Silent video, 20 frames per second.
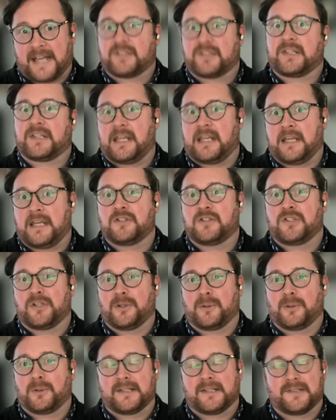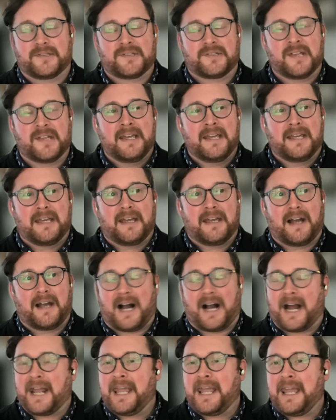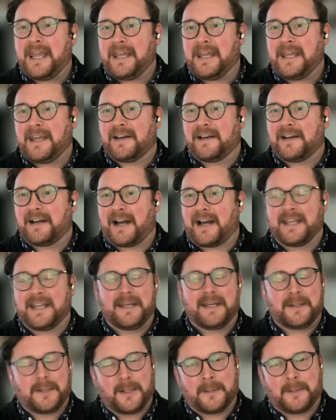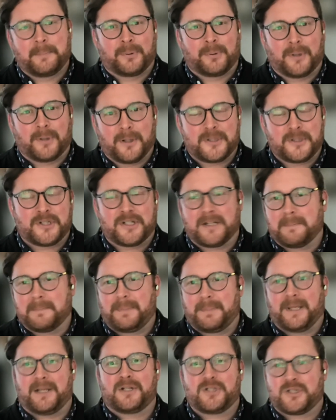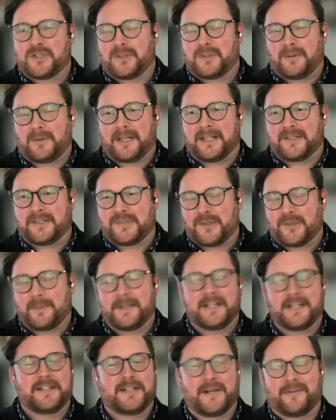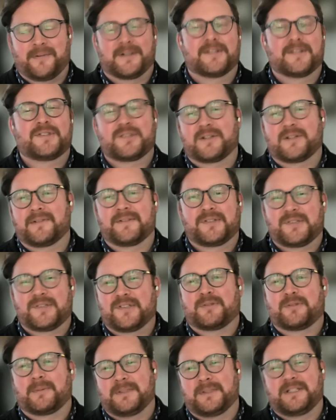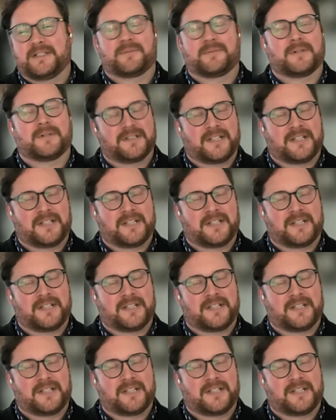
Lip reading: key too, because I get approached and pitched so many different services from different